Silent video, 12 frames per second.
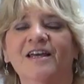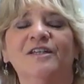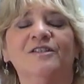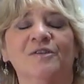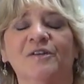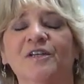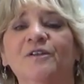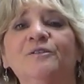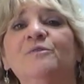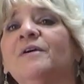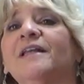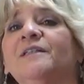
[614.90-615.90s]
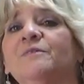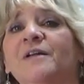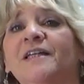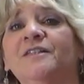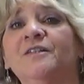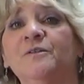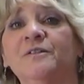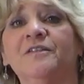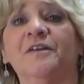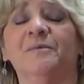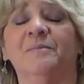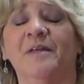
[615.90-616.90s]
So I know 2022 is
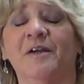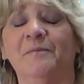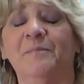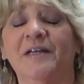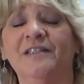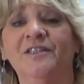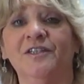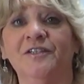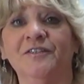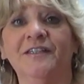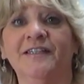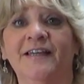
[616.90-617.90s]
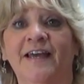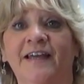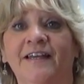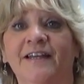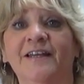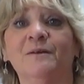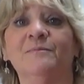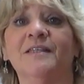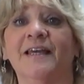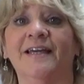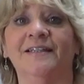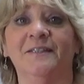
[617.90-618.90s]
going to be our best year to date, and I'm
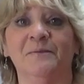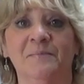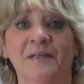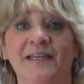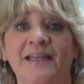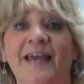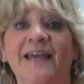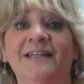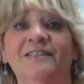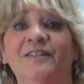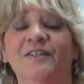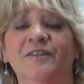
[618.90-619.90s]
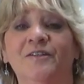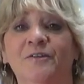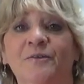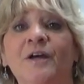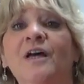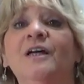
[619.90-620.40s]
saying to me and to you,